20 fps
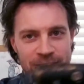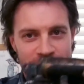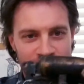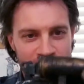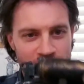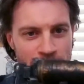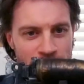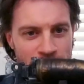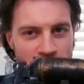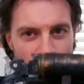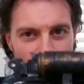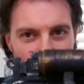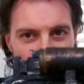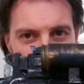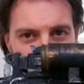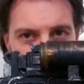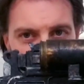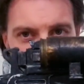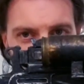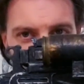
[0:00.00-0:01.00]
Here we go.
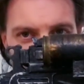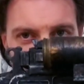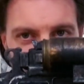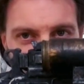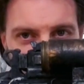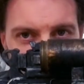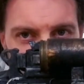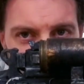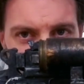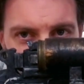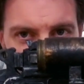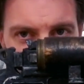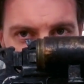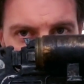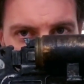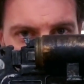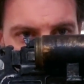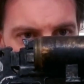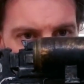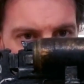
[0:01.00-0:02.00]
So on the Stormtrooper